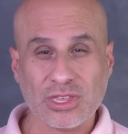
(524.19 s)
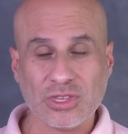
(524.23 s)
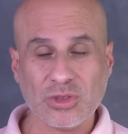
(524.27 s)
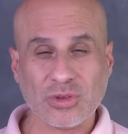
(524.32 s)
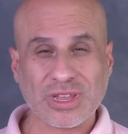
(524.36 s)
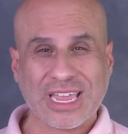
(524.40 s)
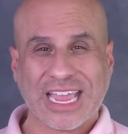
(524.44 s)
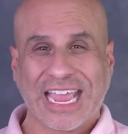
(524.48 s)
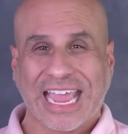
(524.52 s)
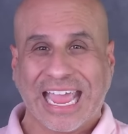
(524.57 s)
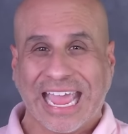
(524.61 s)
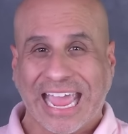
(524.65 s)
You
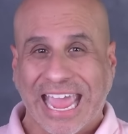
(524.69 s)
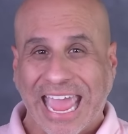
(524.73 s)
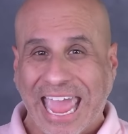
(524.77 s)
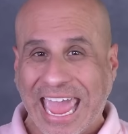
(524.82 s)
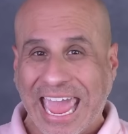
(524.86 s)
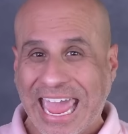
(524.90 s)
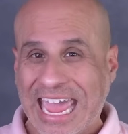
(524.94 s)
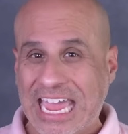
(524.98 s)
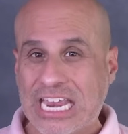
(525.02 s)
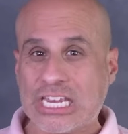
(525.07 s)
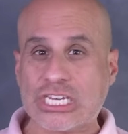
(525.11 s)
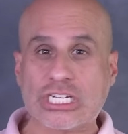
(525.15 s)
can
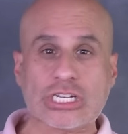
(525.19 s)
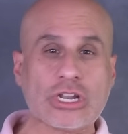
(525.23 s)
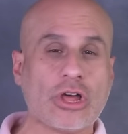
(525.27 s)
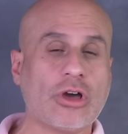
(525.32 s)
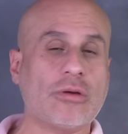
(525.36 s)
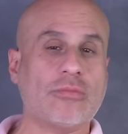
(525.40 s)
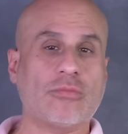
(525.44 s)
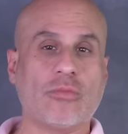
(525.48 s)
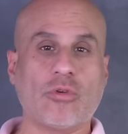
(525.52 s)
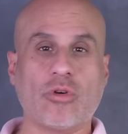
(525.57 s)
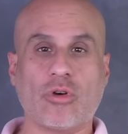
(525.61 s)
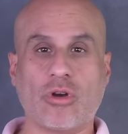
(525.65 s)
gauge a
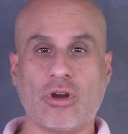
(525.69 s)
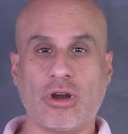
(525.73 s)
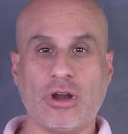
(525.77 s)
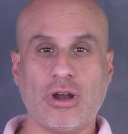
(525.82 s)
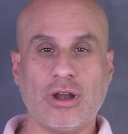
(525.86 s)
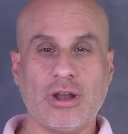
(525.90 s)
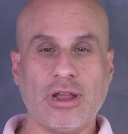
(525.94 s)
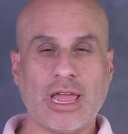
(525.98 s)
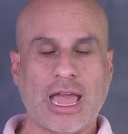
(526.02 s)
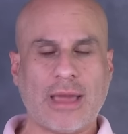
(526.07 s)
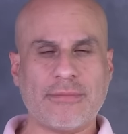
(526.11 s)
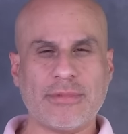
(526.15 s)
lot more.
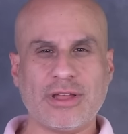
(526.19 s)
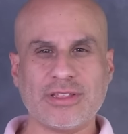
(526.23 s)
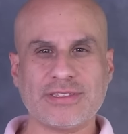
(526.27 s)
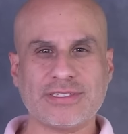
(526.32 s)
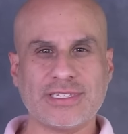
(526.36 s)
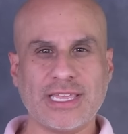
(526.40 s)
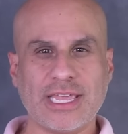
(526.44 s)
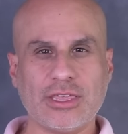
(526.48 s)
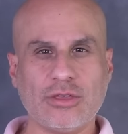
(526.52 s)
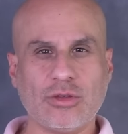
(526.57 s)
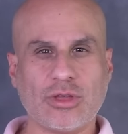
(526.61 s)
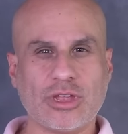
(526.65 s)
I'm not
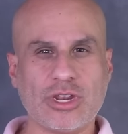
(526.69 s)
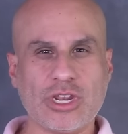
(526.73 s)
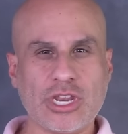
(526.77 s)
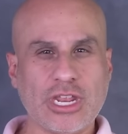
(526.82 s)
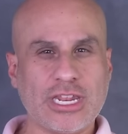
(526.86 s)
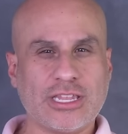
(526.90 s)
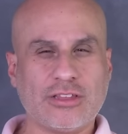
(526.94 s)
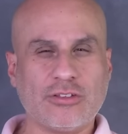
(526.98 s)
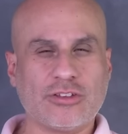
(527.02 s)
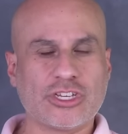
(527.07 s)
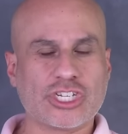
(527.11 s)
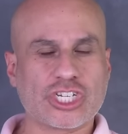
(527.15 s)
saying you
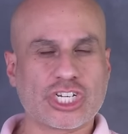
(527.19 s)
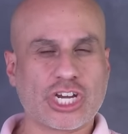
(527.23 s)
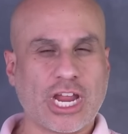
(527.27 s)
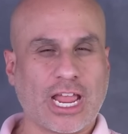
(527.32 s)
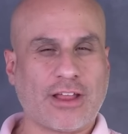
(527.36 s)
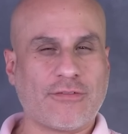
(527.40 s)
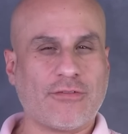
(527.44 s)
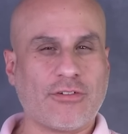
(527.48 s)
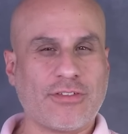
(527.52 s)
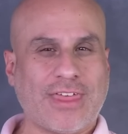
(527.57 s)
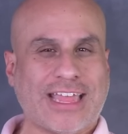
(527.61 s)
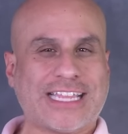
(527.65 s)
need to
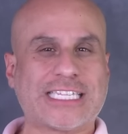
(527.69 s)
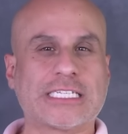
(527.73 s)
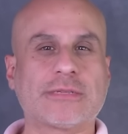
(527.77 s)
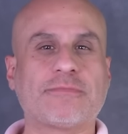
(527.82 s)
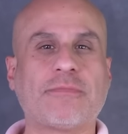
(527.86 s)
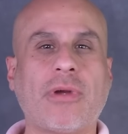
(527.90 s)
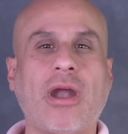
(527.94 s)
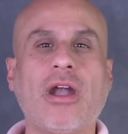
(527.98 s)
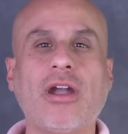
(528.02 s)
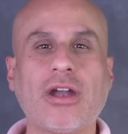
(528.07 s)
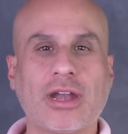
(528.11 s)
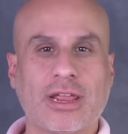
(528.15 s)
check for that
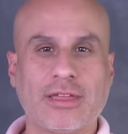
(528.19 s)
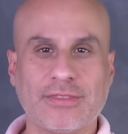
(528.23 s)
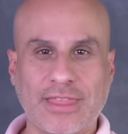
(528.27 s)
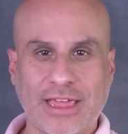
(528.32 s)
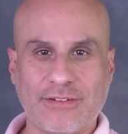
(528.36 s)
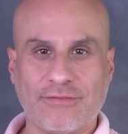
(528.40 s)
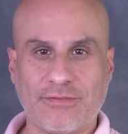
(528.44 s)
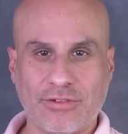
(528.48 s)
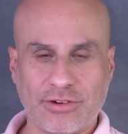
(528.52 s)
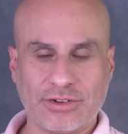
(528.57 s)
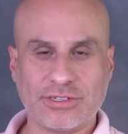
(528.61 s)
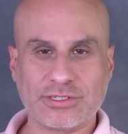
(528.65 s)
spark in
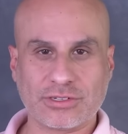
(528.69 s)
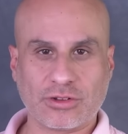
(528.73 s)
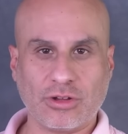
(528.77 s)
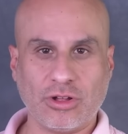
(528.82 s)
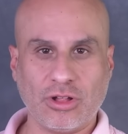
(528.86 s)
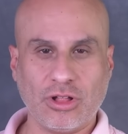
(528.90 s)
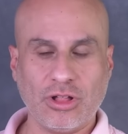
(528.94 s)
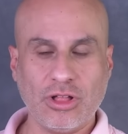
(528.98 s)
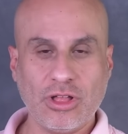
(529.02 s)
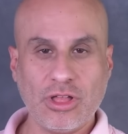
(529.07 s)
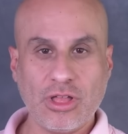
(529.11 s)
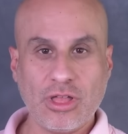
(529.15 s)
that first
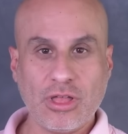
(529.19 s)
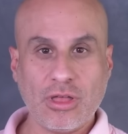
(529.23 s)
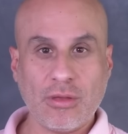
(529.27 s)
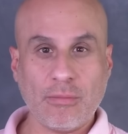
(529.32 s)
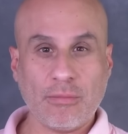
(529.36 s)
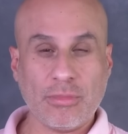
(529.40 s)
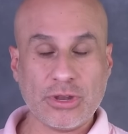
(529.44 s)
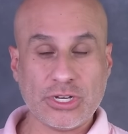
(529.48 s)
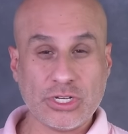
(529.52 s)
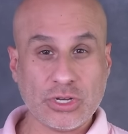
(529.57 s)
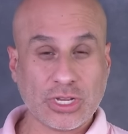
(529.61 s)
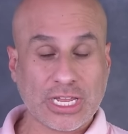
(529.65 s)
call,
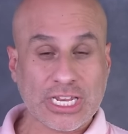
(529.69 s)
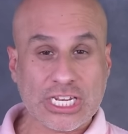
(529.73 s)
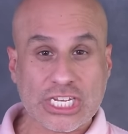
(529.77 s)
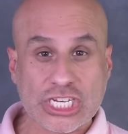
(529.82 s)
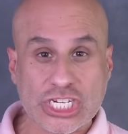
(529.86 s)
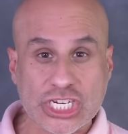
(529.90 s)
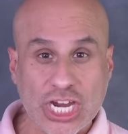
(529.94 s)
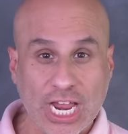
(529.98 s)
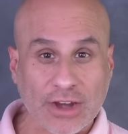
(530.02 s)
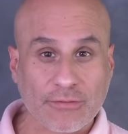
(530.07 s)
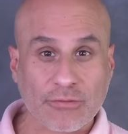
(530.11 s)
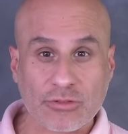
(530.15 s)
but you can
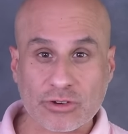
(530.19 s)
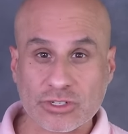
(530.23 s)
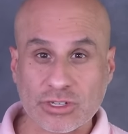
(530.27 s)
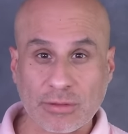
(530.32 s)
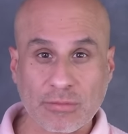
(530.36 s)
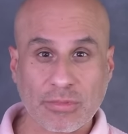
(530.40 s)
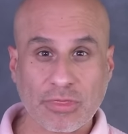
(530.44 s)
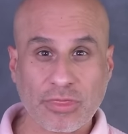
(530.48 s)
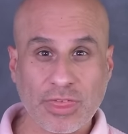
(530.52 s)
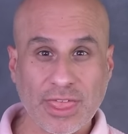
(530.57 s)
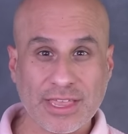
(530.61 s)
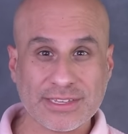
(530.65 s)
check for
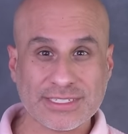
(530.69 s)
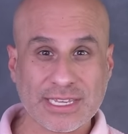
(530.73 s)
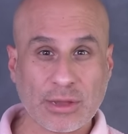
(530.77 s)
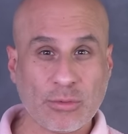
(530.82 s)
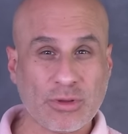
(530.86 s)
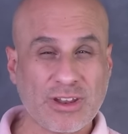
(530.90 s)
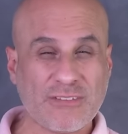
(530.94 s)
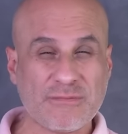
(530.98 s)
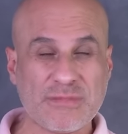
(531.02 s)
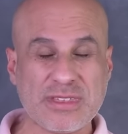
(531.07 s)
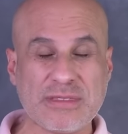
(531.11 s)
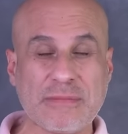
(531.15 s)
some things that
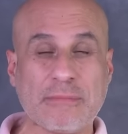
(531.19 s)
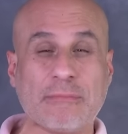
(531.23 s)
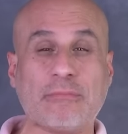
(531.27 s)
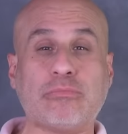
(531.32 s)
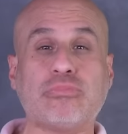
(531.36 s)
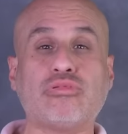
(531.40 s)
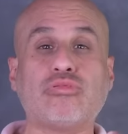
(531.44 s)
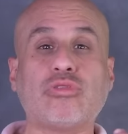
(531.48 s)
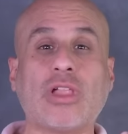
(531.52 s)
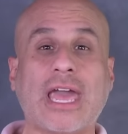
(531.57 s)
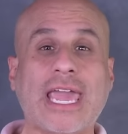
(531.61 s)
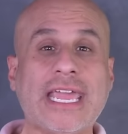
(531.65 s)
would have
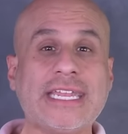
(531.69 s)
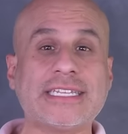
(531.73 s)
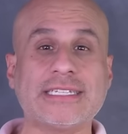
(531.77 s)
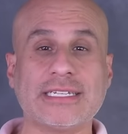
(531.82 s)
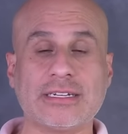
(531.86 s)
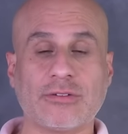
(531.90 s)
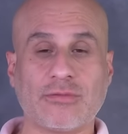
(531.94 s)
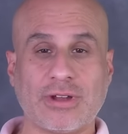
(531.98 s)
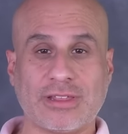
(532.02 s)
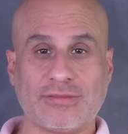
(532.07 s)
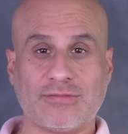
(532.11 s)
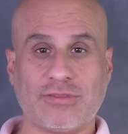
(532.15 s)
been
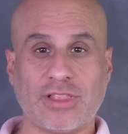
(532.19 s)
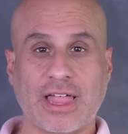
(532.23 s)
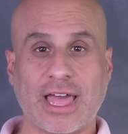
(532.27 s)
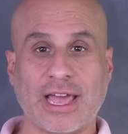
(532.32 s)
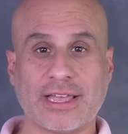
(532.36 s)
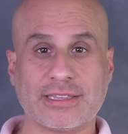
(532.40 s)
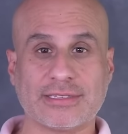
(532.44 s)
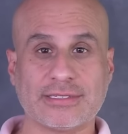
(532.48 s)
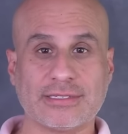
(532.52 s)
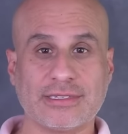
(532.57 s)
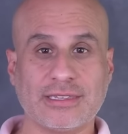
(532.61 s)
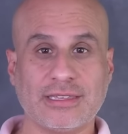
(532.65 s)
blatant red
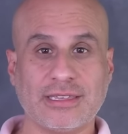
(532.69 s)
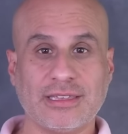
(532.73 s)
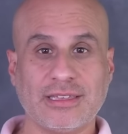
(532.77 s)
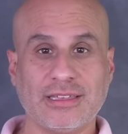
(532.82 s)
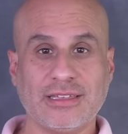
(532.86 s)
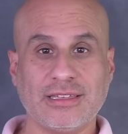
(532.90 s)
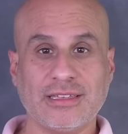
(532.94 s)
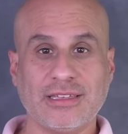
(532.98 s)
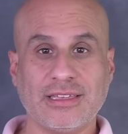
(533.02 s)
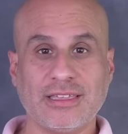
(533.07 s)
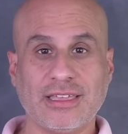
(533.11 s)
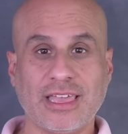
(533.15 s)
flags
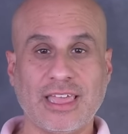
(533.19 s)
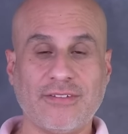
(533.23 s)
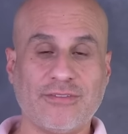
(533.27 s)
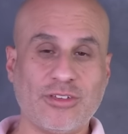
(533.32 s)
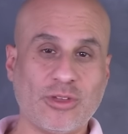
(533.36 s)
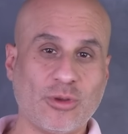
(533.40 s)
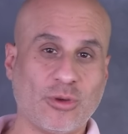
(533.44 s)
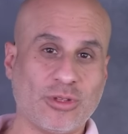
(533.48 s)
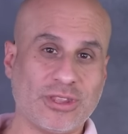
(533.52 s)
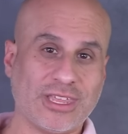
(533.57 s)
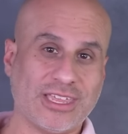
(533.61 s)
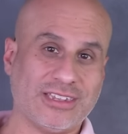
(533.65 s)
if
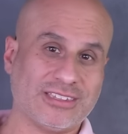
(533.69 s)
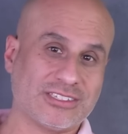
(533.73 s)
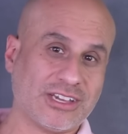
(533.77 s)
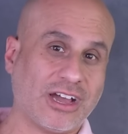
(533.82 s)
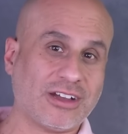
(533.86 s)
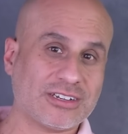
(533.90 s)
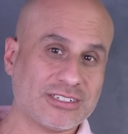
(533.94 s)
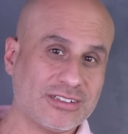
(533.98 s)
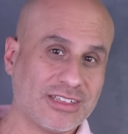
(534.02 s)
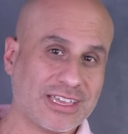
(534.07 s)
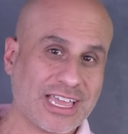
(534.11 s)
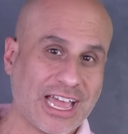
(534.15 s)
you only
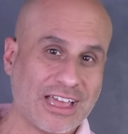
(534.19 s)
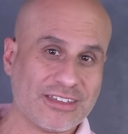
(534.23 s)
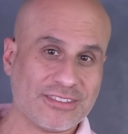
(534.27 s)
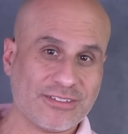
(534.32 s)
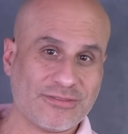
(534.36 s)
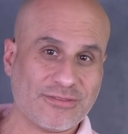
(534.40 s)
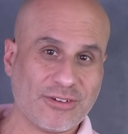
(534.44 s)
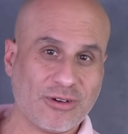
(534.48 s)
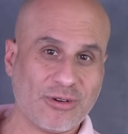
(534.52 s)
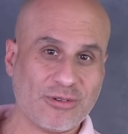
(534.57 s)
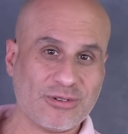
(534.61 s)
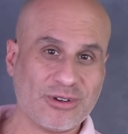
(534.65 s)
talked to the guy on
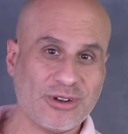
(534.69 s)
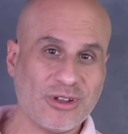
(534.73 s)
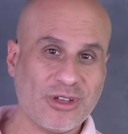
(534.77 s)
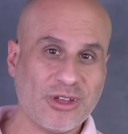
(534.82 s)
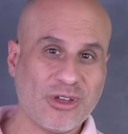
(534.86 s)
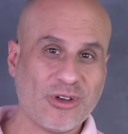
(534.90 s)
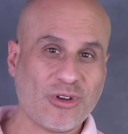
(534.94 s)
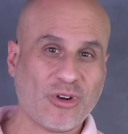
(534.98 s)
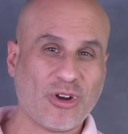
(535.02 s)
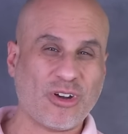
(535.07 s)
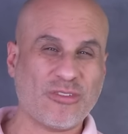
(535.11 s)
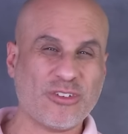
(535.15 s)
the phone
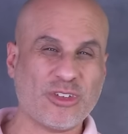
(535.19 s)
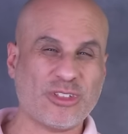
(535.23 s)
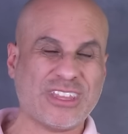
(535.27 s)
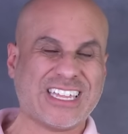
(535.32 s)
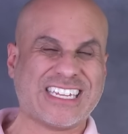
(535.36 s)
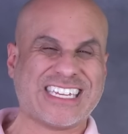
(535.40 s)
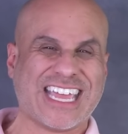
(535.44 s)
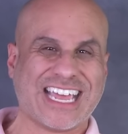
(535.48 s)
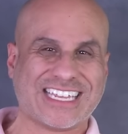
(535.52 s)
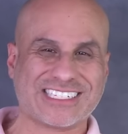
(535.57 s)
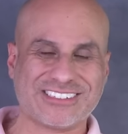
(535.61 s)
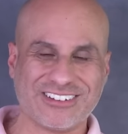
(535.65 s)
or if you
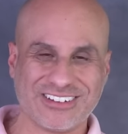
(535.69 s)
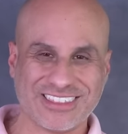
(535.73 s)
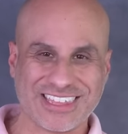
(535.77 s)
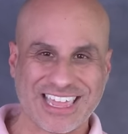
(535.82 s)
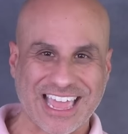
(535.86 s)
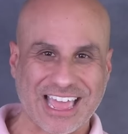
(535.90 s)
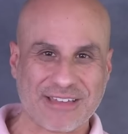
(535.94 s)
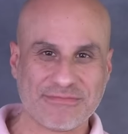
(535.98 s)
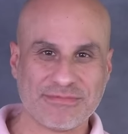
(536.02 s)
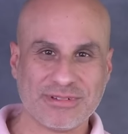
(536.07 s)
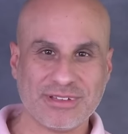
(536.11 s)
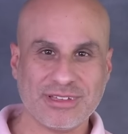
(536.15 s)
only texted on
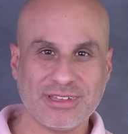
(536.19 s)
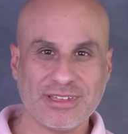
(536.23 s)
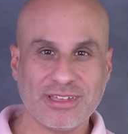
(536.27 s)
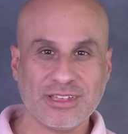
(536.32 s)
the app.